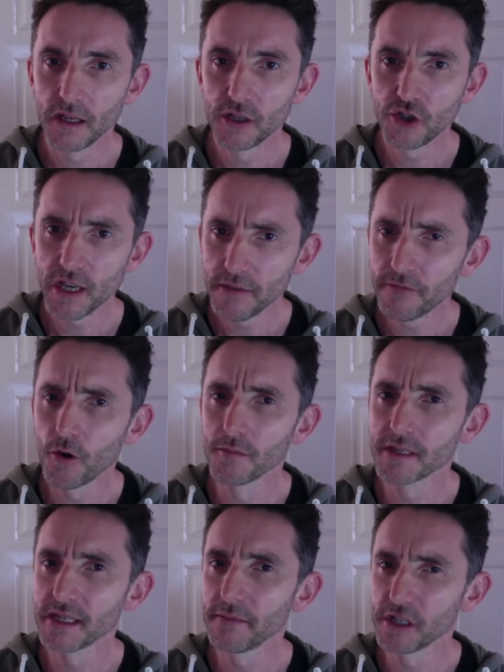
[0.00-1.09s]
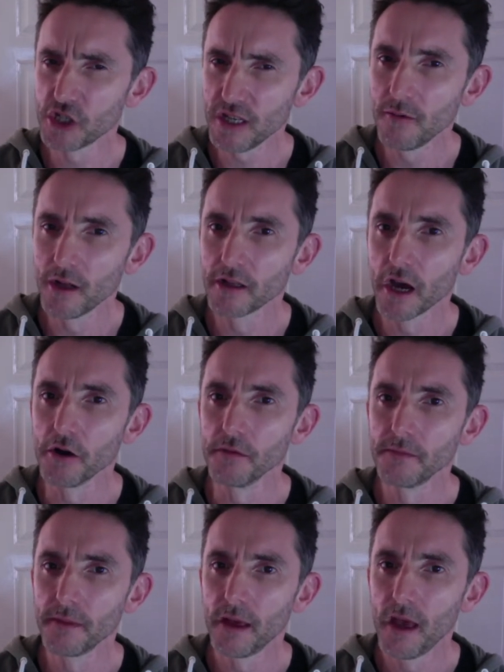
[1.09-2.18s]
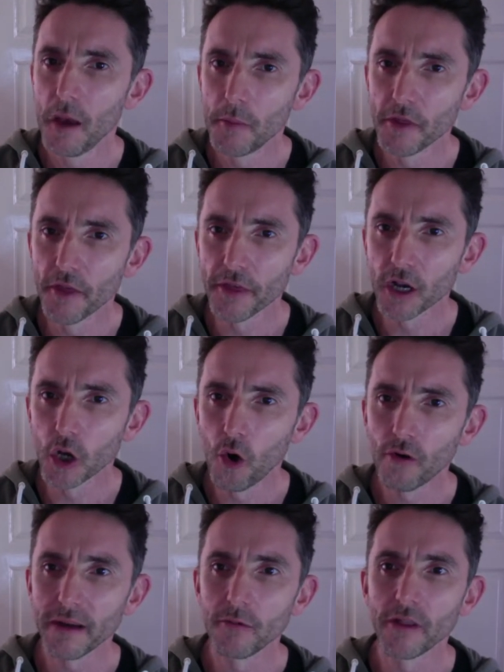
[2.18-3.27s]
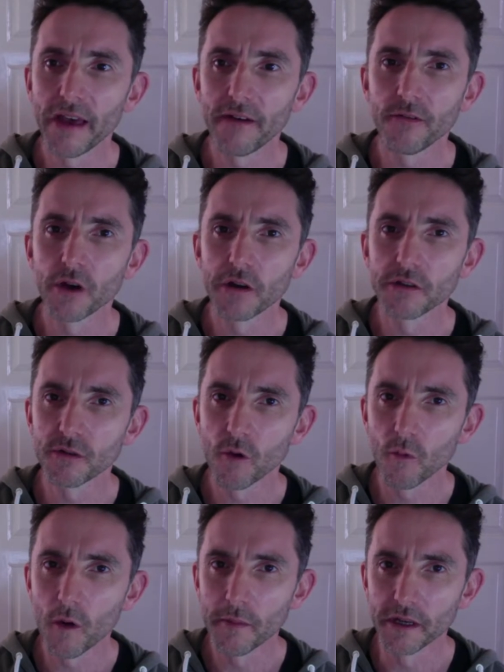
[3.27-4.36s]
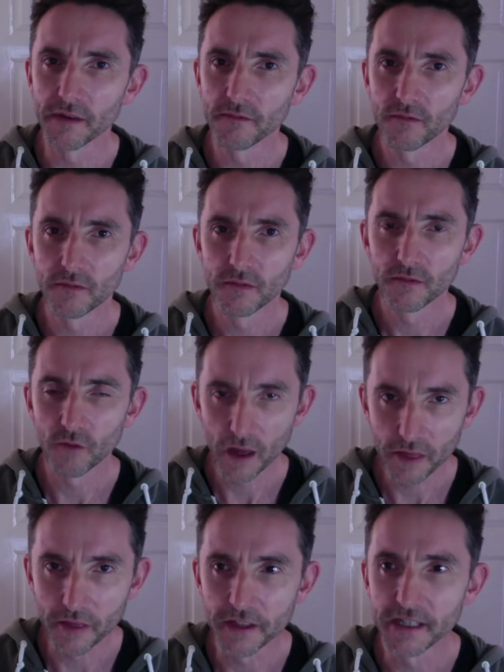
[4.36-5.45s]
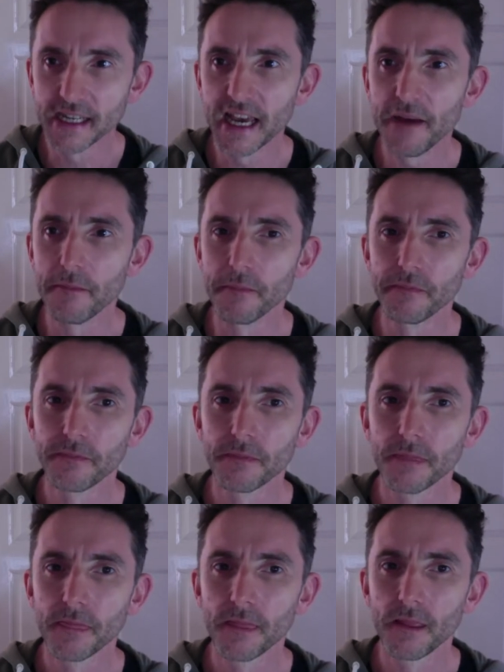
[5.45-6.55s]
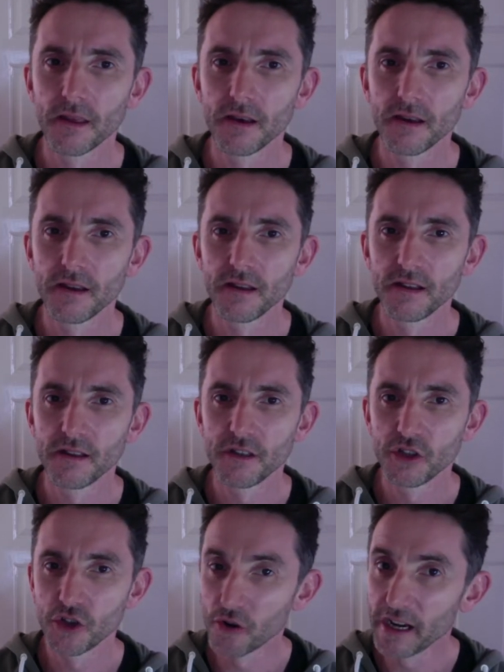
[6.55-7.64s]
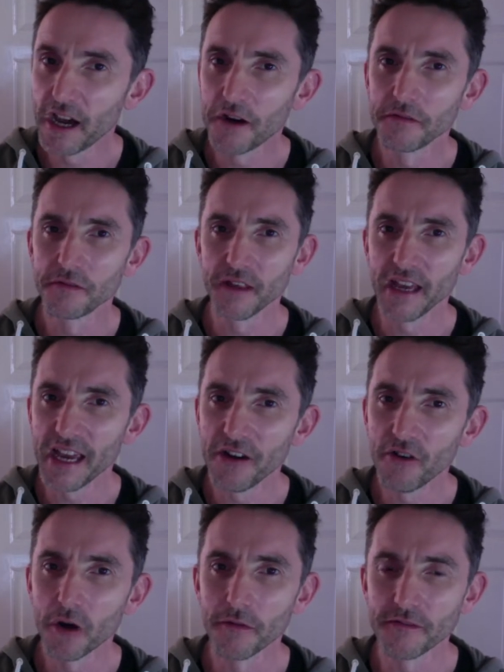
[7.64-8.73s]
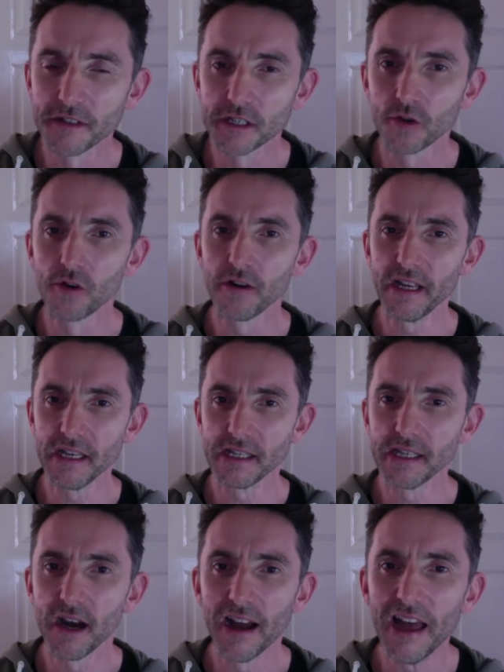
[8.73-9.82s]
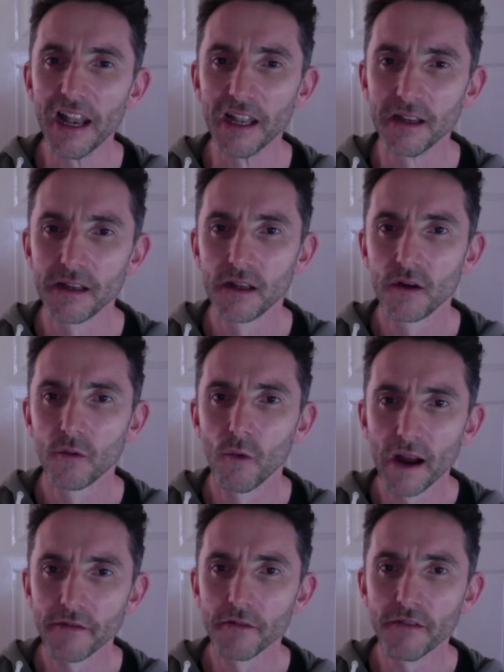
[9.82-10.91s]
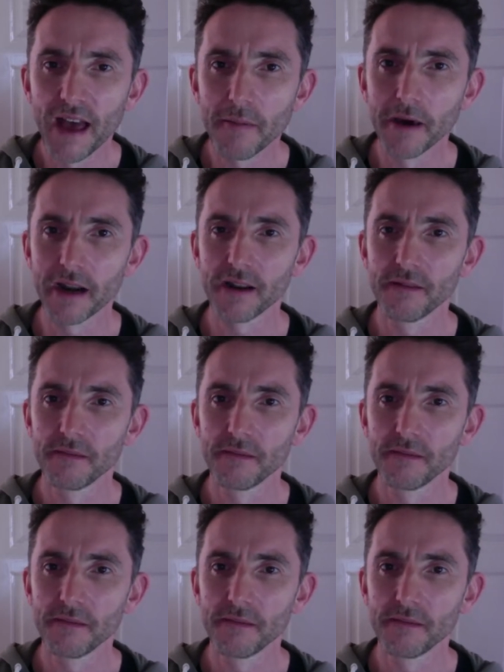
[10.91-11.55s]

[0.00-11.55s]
She informs him that she will go, but that the glory will therefore go to a woman rather than to him. Sure enough, the hero of the story is Jael, wife of Heber.